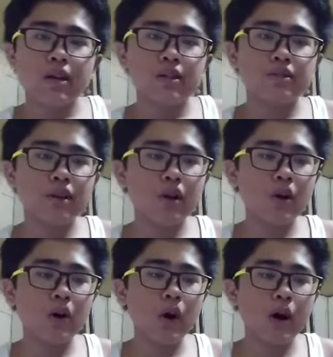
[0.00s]

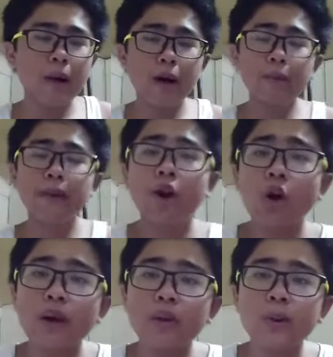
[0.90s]
So I'll be
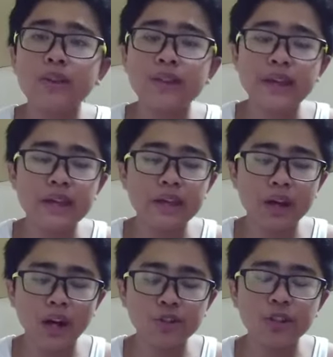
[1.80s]
going with the
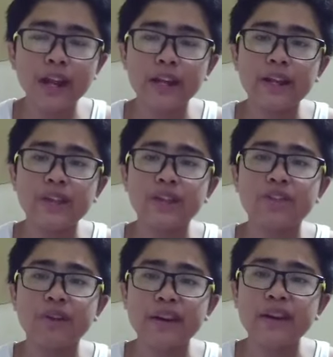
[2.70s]

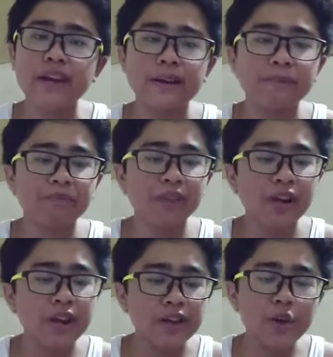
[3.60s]
193
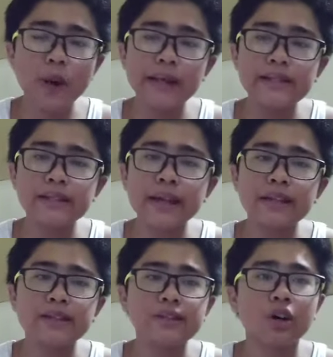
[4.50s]
UN
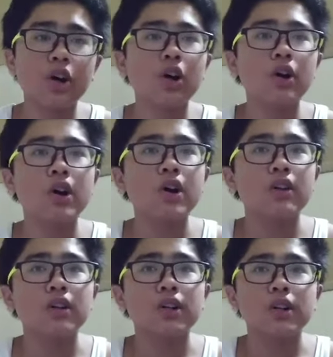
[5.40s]
states. So
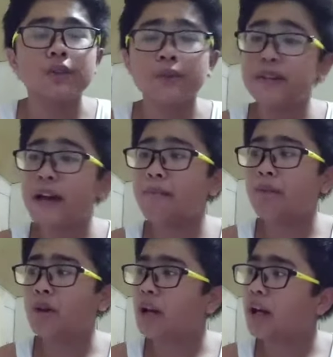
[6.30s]
for
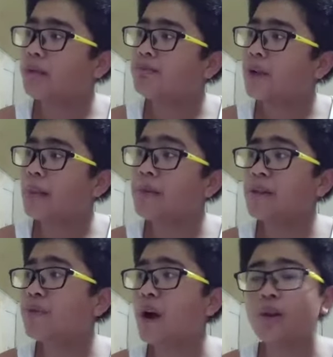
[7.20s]
example, I'm gonna
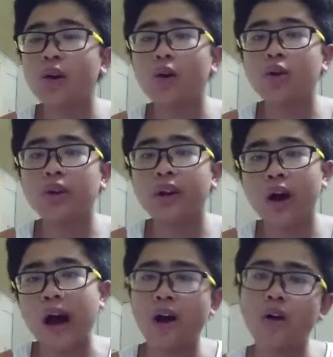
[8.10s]
follow
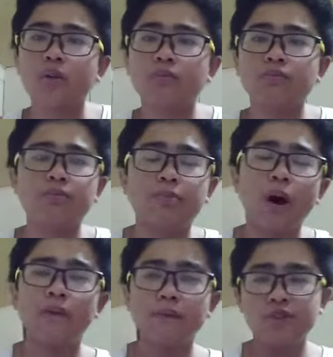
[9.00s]
how
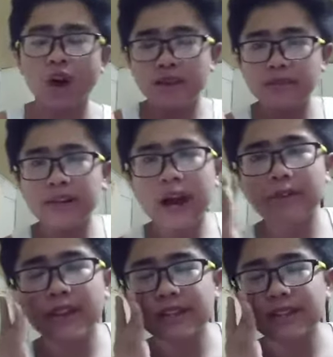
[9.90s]
Paul from Geography Now
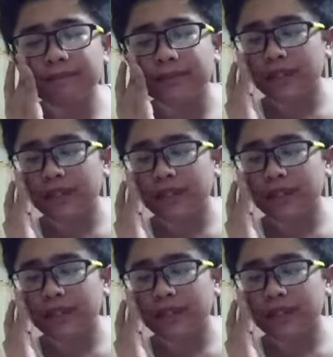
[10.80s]
does it.